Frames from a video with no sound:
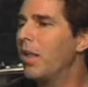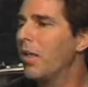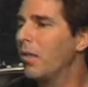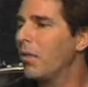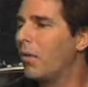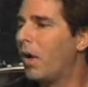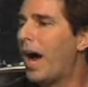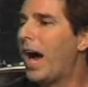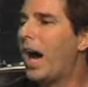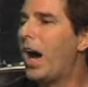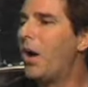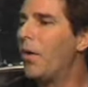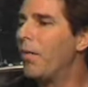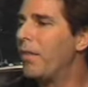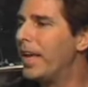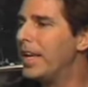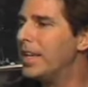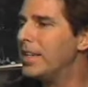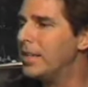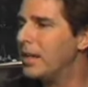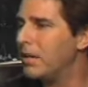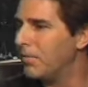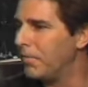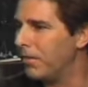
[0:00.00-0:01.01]
how they
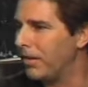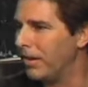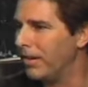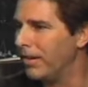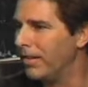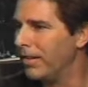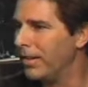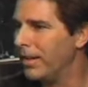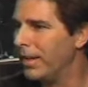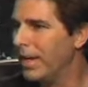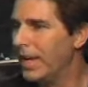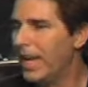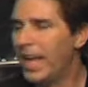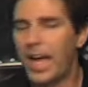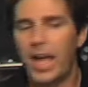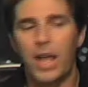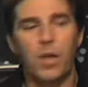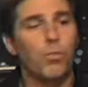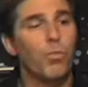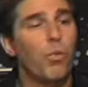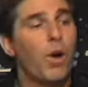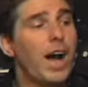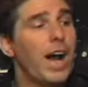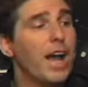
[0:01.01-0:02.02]
differ
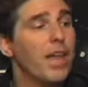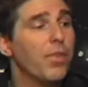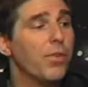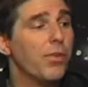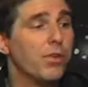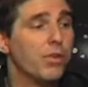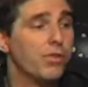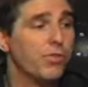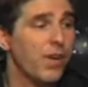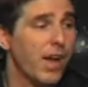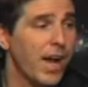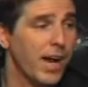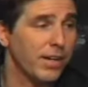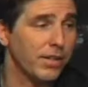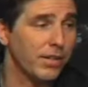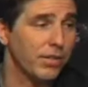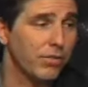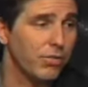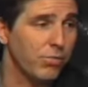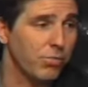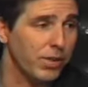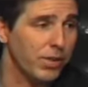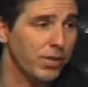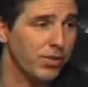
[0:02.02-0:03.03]
and why they're attracted
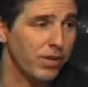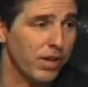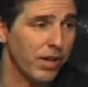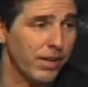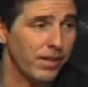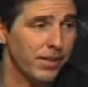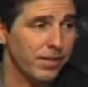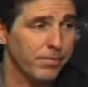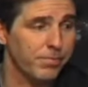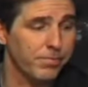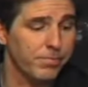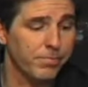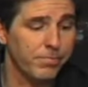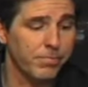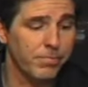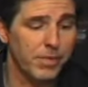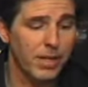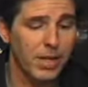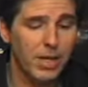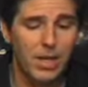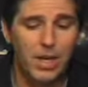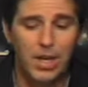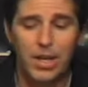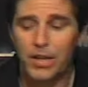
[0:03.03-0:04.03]
to each other.
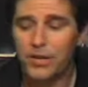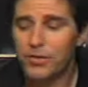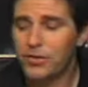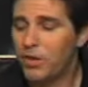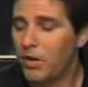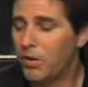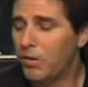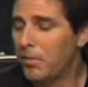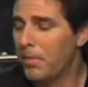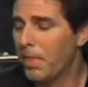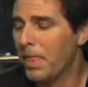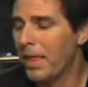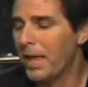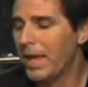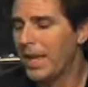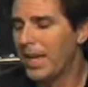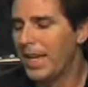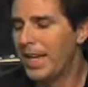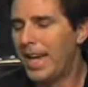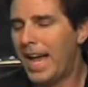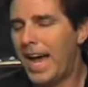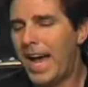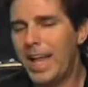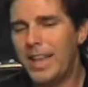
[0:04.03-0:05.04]
So
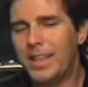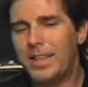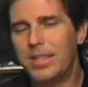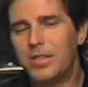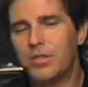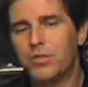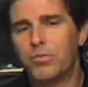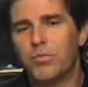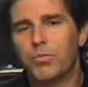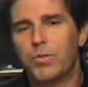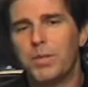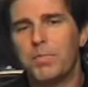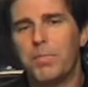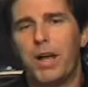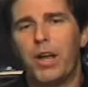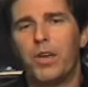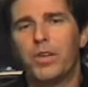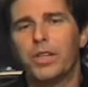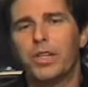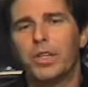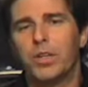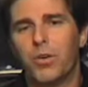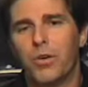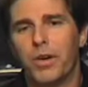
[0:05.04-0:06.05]
he had this
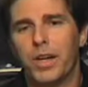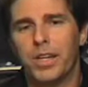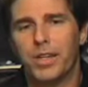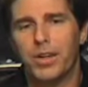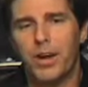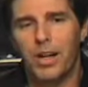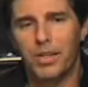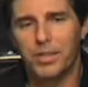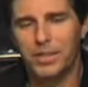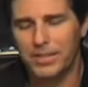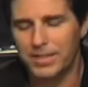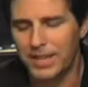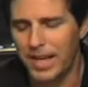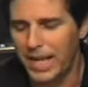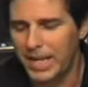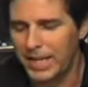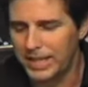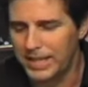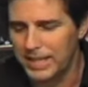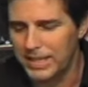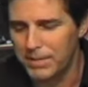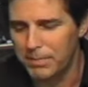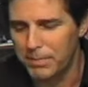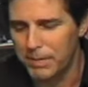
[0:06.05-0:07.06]
rebellion going called the silent
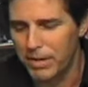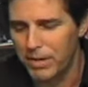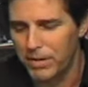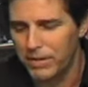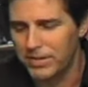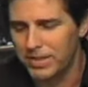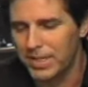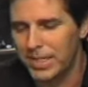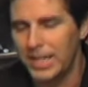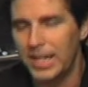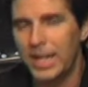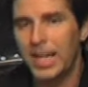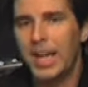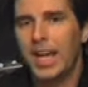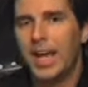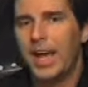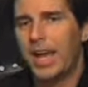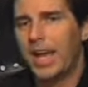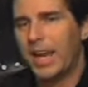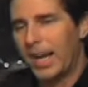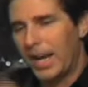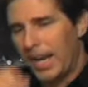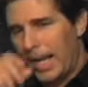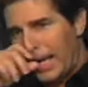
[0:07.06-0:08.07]
conspiracy.
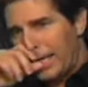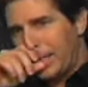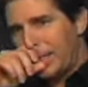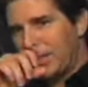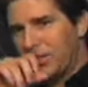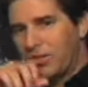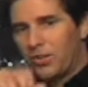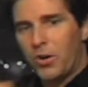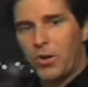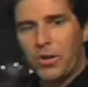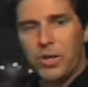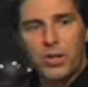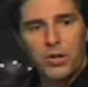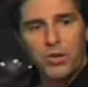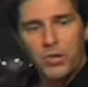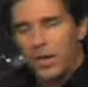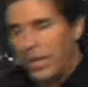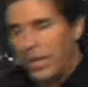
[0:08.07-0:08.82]
And I'd like to show you